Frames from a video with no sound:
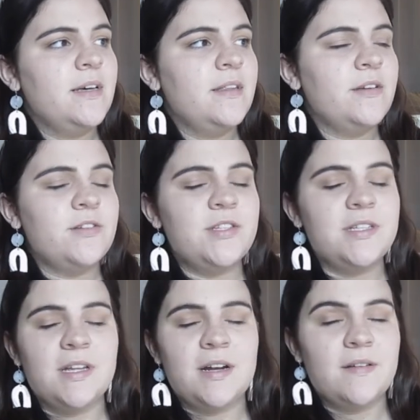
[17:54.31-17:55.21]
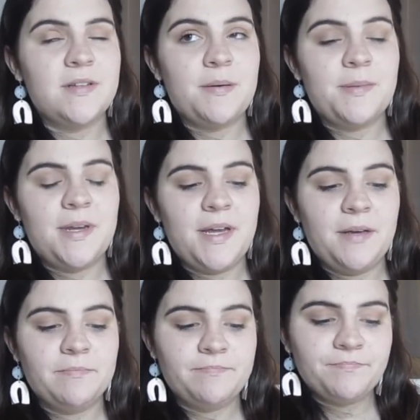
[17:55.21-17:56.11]
There's just not enough time in the day.
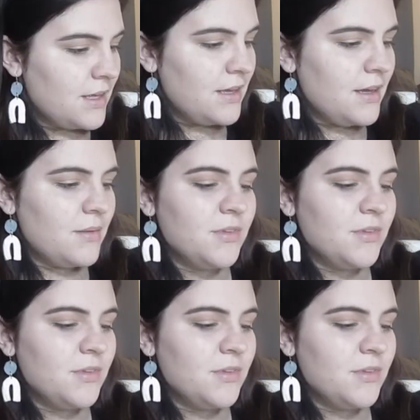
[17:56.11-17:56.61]
I'm